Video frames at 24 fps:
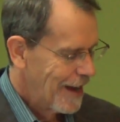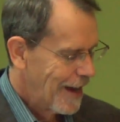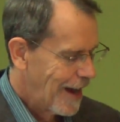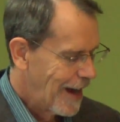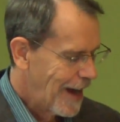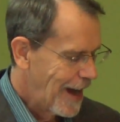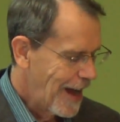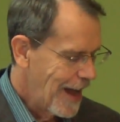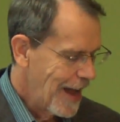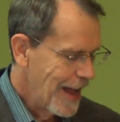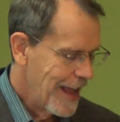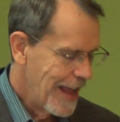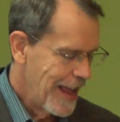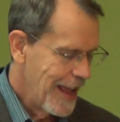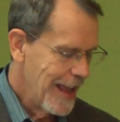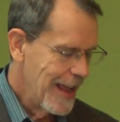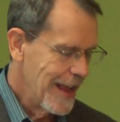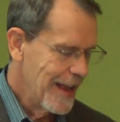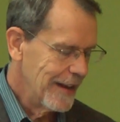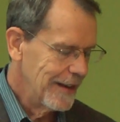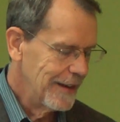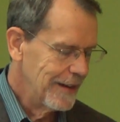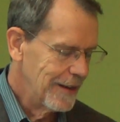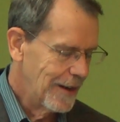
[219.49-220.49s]

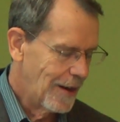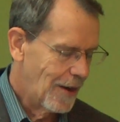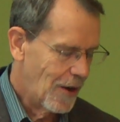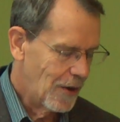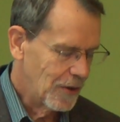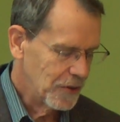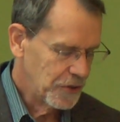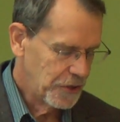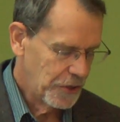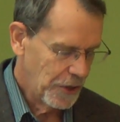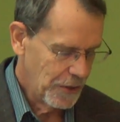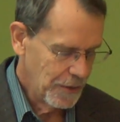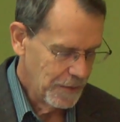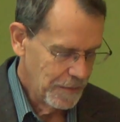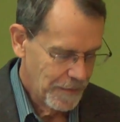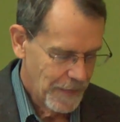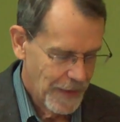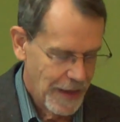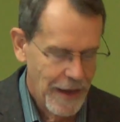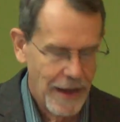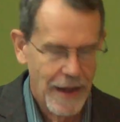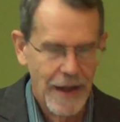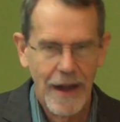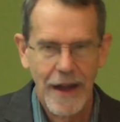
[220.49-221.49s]
Uh, and also,
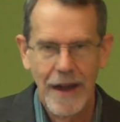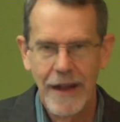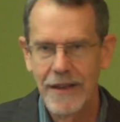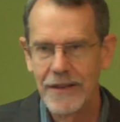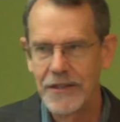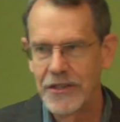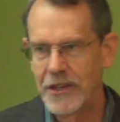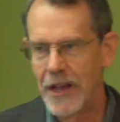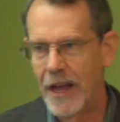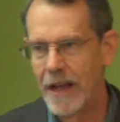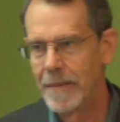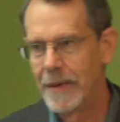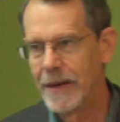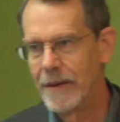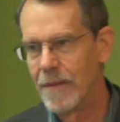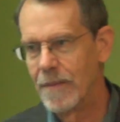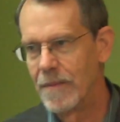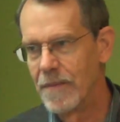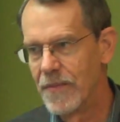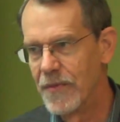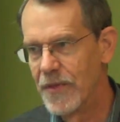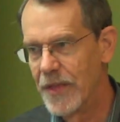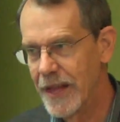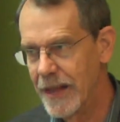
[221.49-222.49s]
Uh,
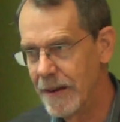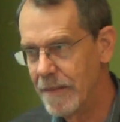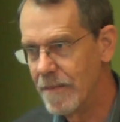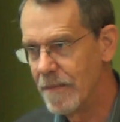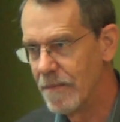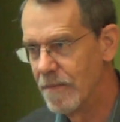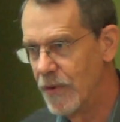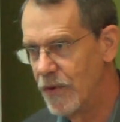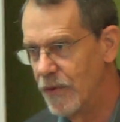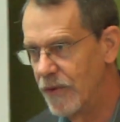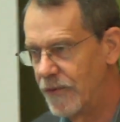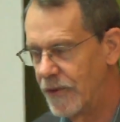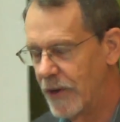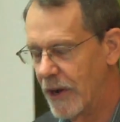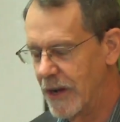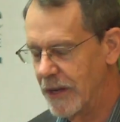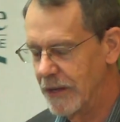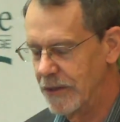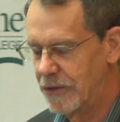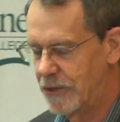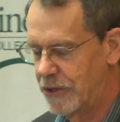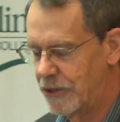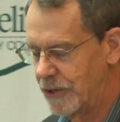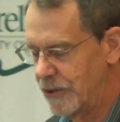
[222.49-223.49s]
Simon then moved
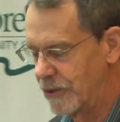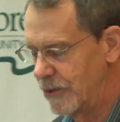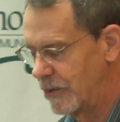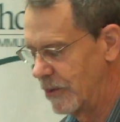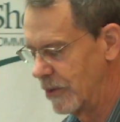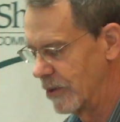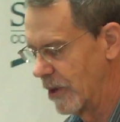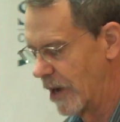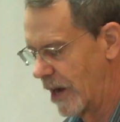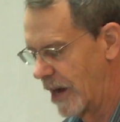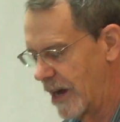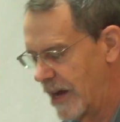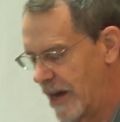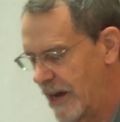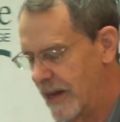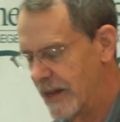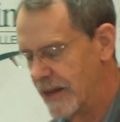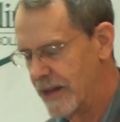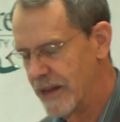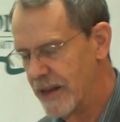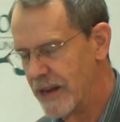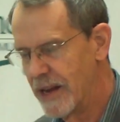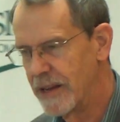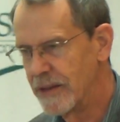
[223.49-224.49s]
on to
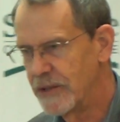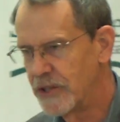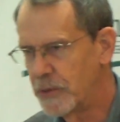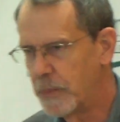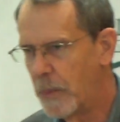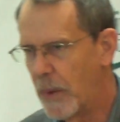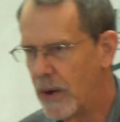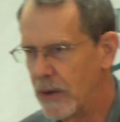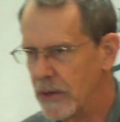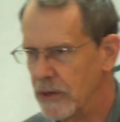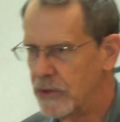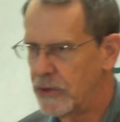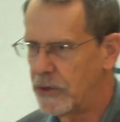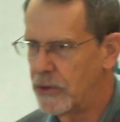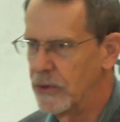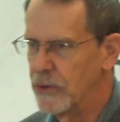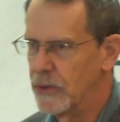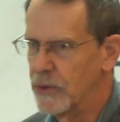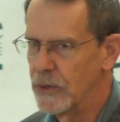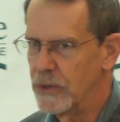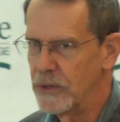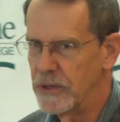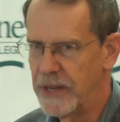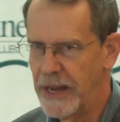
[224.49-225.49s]
uh, a small
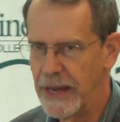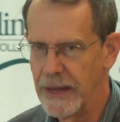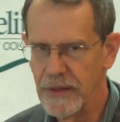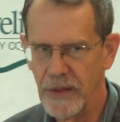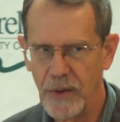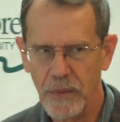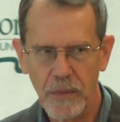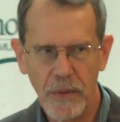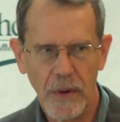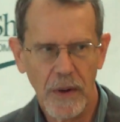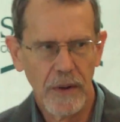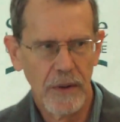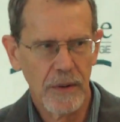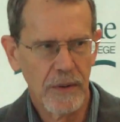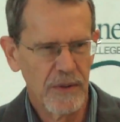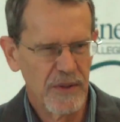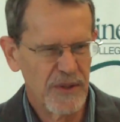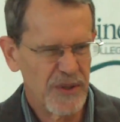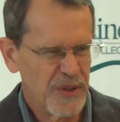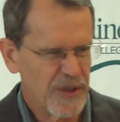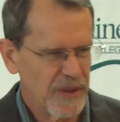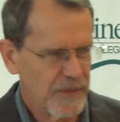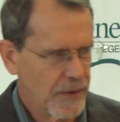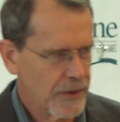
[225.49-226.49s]
school down the road,
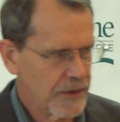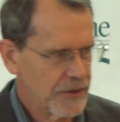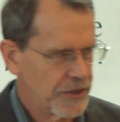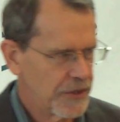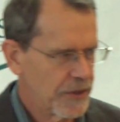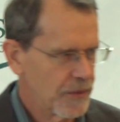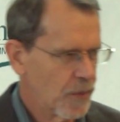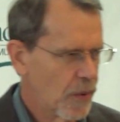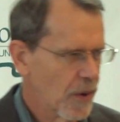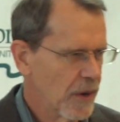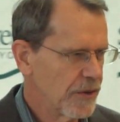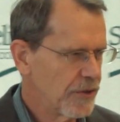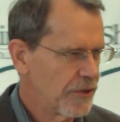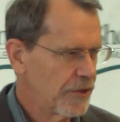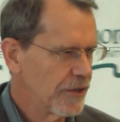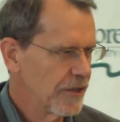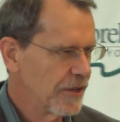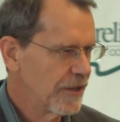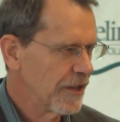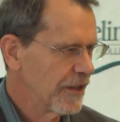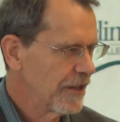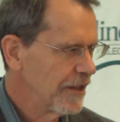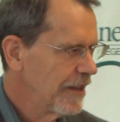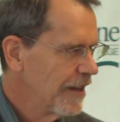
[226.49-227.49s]
University of
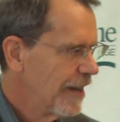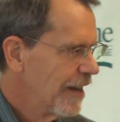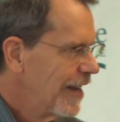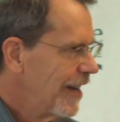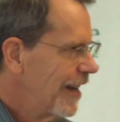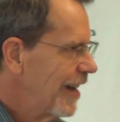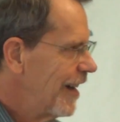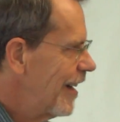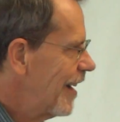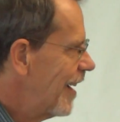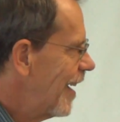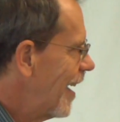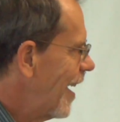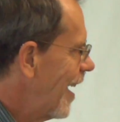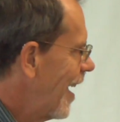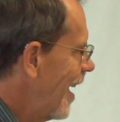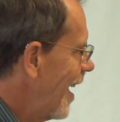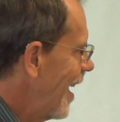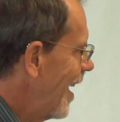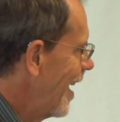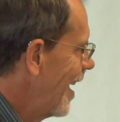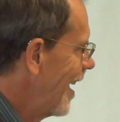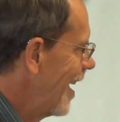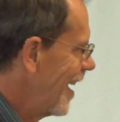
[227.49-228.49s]
Washington,
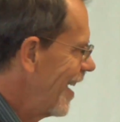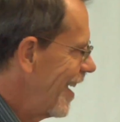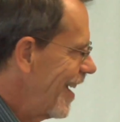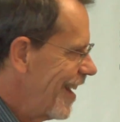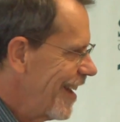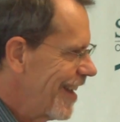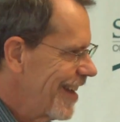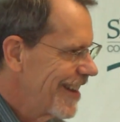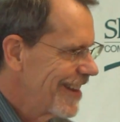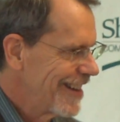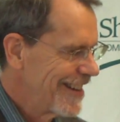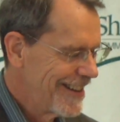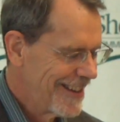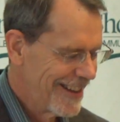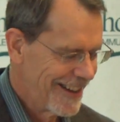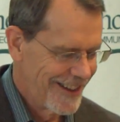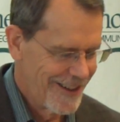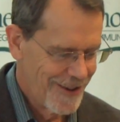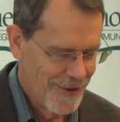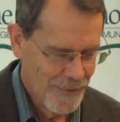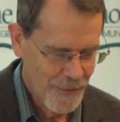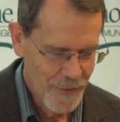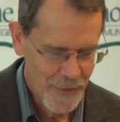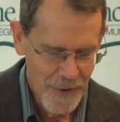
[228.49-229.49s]
uh, and uh,
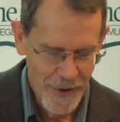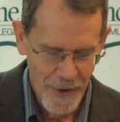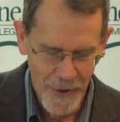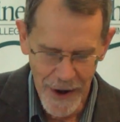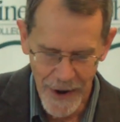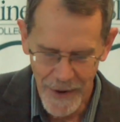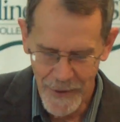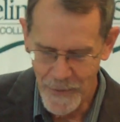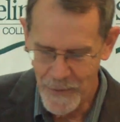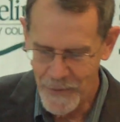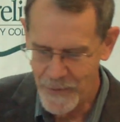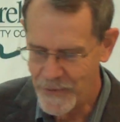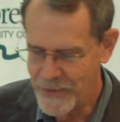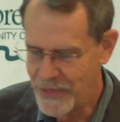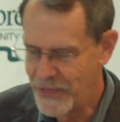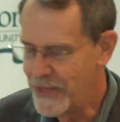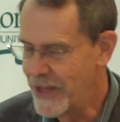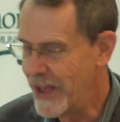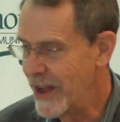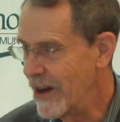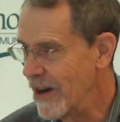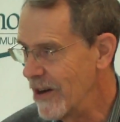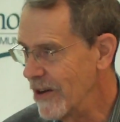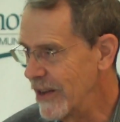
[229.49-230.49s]
well,
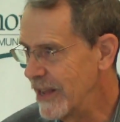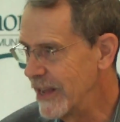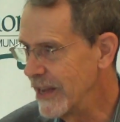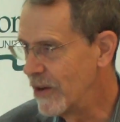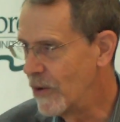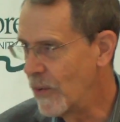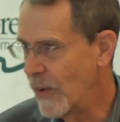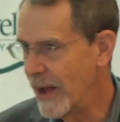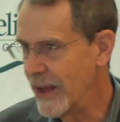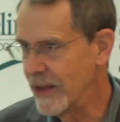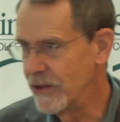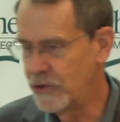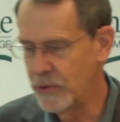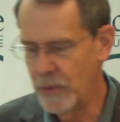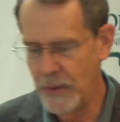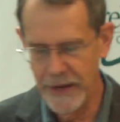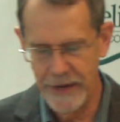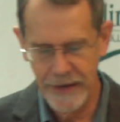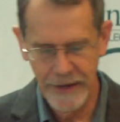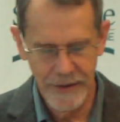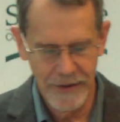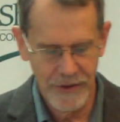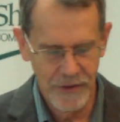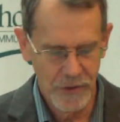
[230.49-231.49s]
there he
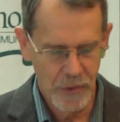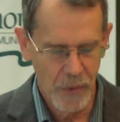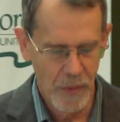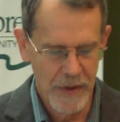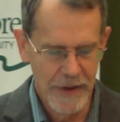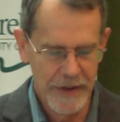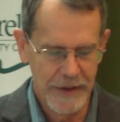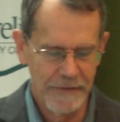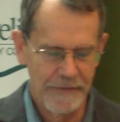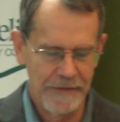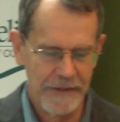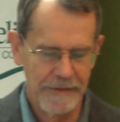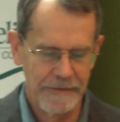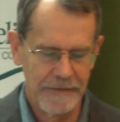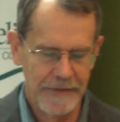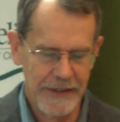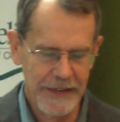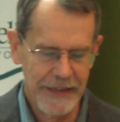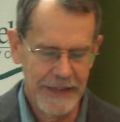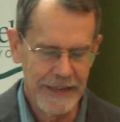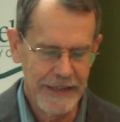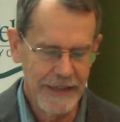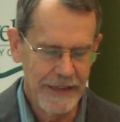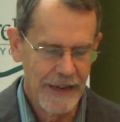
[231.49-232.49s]
graduated in twenty
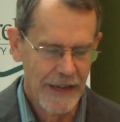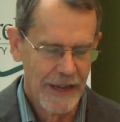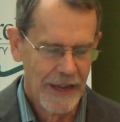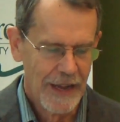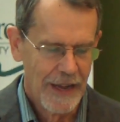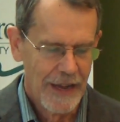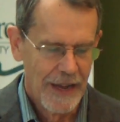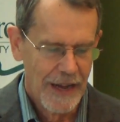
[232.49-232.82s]
fifteen uh,